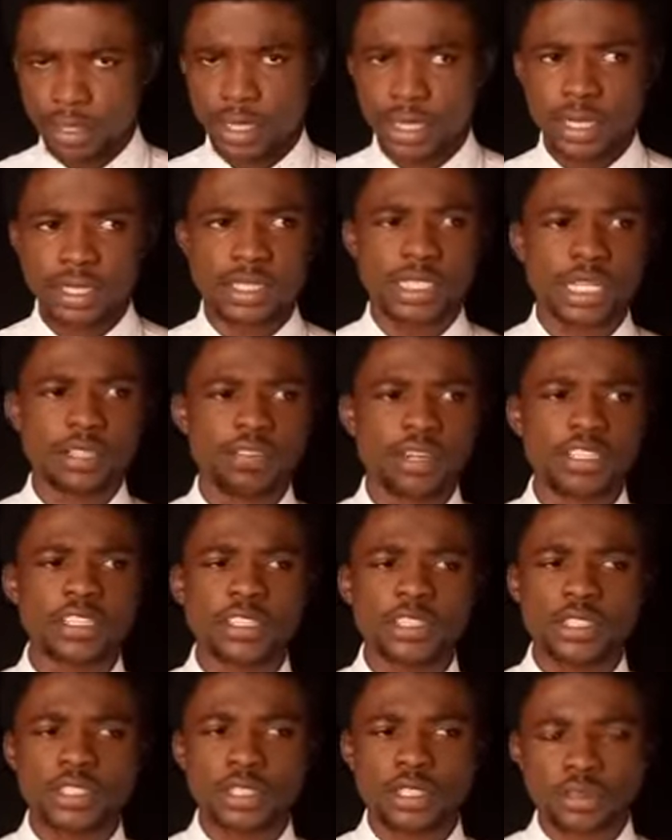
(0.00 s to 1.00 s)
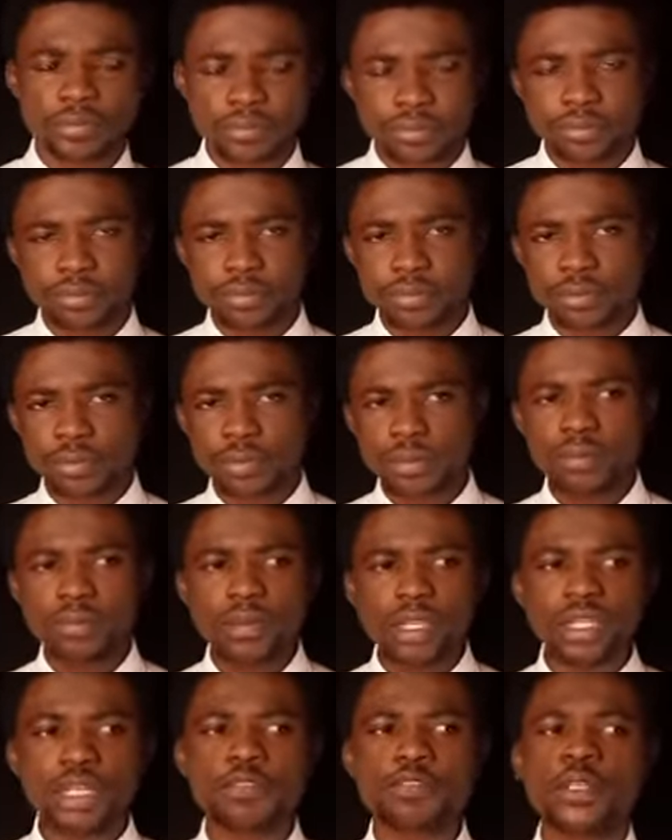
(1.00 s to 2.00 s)
Disadvantages,
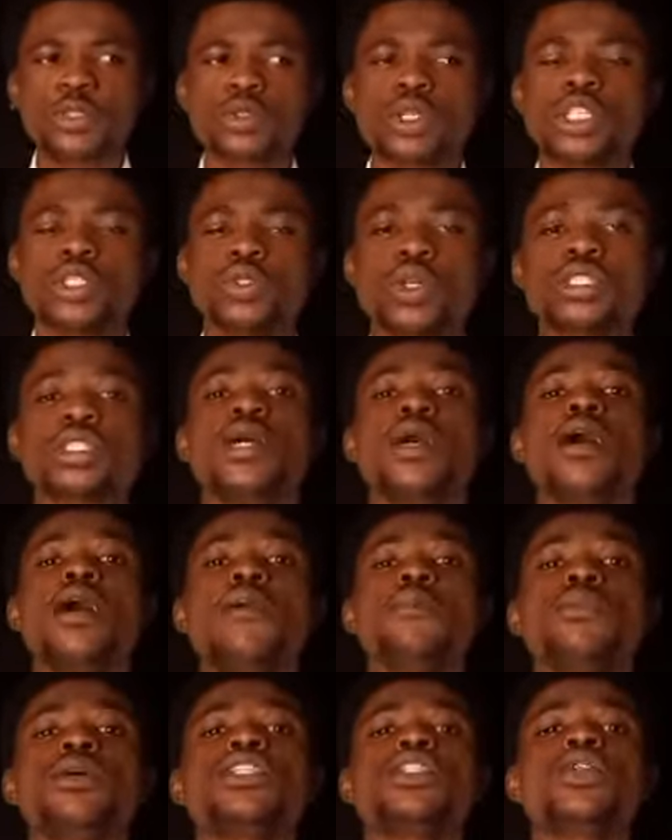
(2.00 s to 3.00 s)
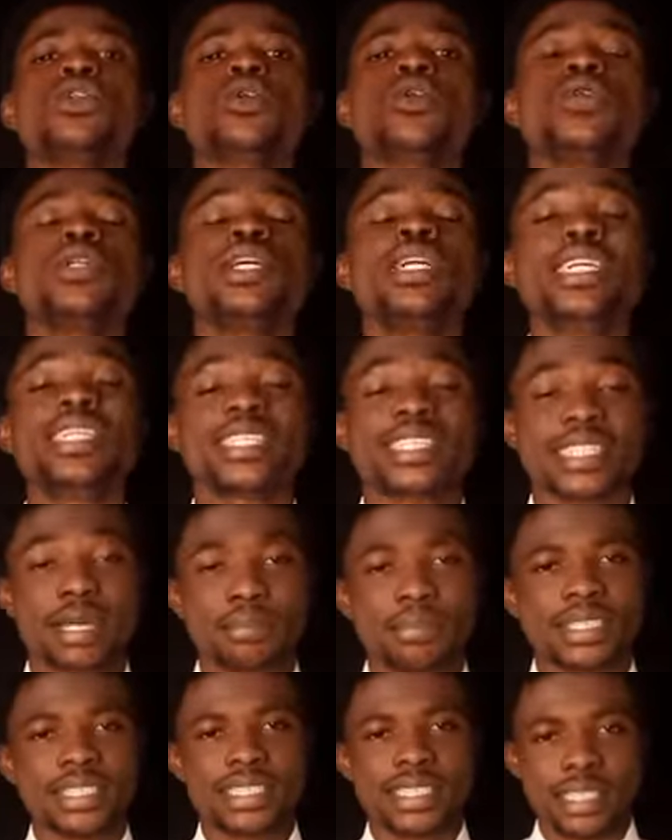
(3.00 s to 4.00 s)
the first one is political
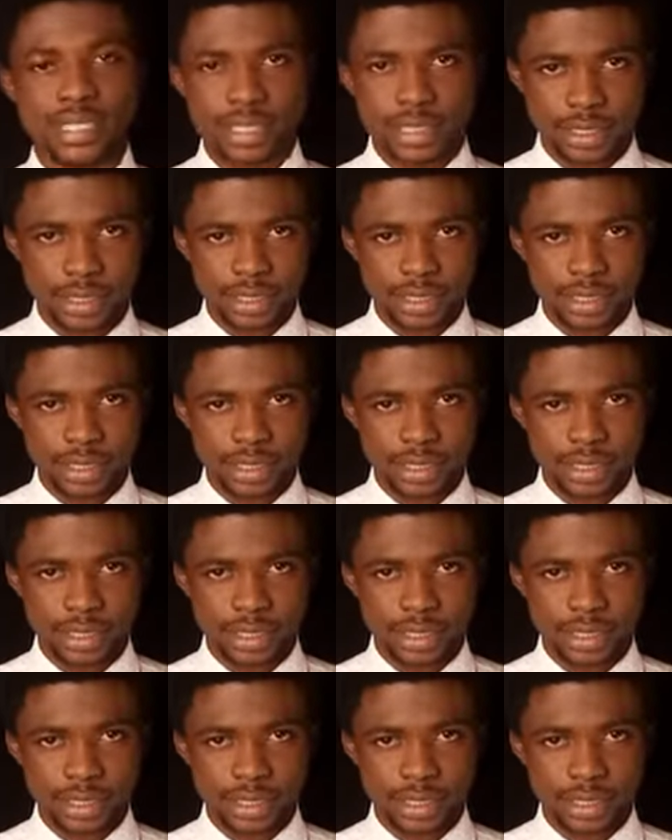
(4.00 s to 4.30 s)
instability.